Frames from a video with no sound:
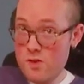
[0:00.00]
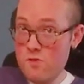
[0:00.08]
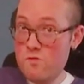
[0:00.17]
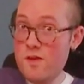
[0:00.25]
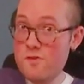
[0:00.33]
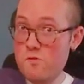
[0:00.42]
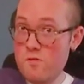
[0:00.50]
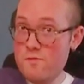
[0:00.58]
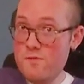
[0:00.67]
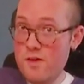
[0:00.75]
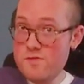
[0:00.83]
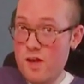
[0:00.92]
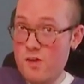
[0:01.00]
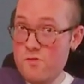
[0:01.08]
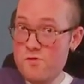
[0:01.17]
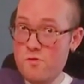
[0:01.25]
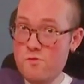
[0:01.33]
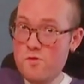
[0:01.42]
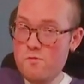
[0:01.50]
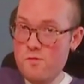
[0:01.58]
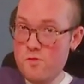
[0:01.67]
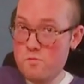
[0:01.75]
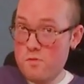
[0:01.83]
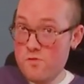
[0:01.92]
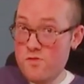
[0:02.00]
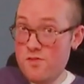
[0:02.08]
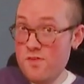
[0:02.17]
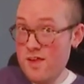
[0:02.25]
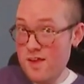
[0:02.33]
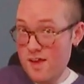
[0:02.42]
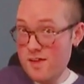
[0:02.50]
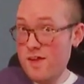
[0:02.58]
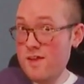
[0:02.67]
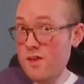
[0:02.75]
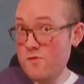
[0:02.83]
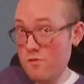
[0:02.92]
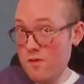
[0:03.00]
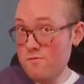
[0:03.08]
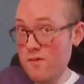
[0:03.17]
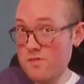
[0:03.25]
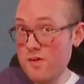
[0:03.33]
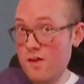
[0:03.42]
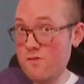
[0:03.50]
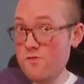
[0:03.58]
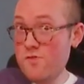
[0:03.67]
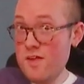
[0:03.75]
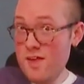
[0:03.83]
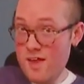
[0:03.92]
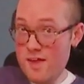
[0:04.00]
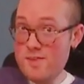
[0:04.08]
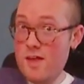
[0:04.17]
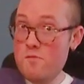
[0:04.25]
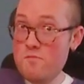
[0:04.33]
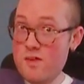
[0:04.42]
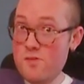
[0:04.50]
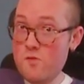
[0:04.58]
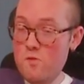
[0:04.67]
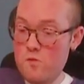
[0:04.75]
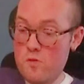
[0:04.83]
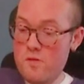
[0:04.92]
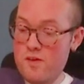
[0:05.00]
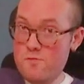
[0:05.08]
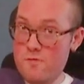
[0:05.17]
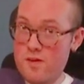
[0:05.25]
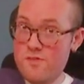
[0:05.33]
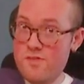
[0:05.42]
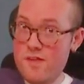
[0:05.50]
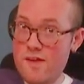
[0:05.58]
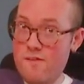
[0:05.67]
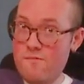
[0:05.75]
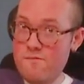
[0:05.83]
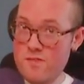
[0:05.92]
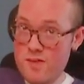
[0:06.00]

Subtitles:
you get $25 towards your first purchase, and I get $25, and that means we're best friends now.